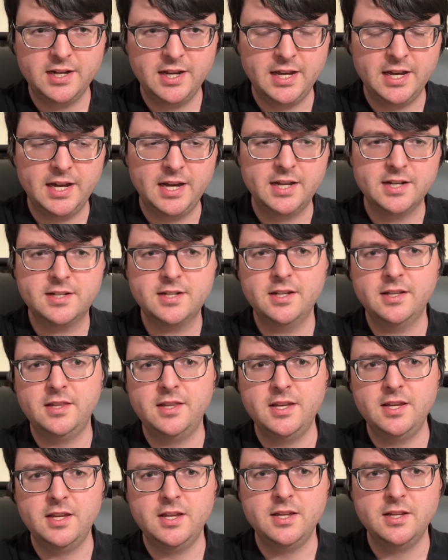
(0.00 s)
at
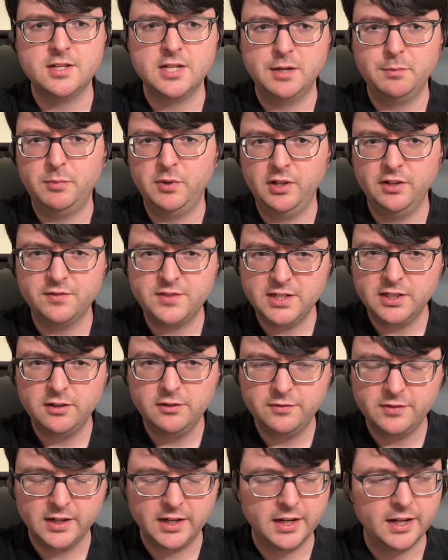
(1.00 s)
the Temple of
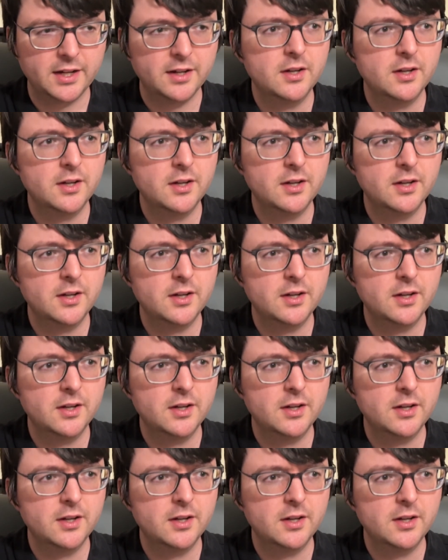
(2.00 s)
Delphi,